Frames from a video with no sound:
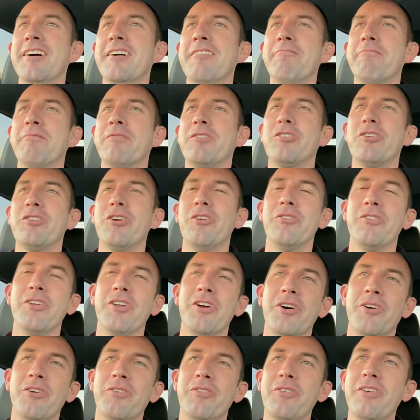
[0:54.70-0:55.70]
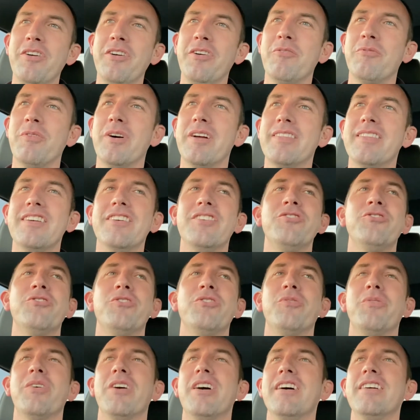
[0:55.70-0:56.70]
Don't know what the issue
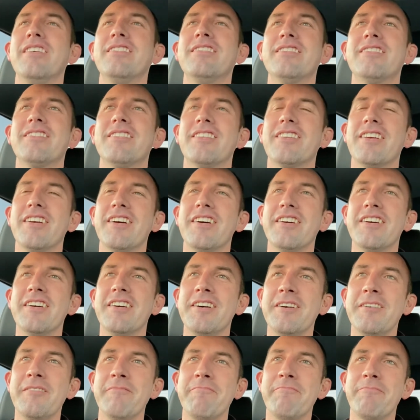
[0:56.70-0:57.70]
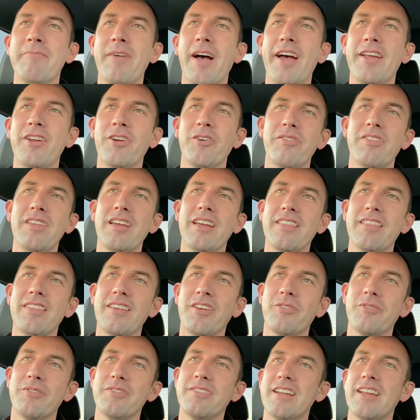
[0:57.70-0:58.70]
was. I don't think there
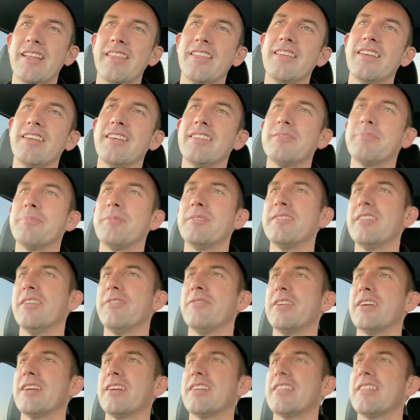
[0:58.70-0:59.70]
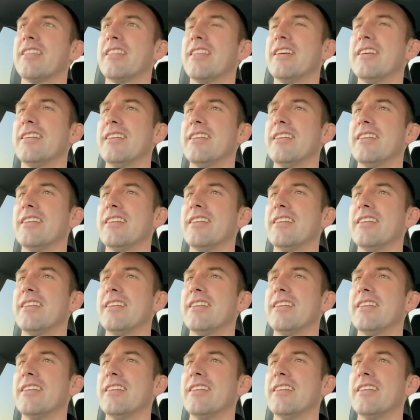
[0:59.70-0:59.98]
was anything specific that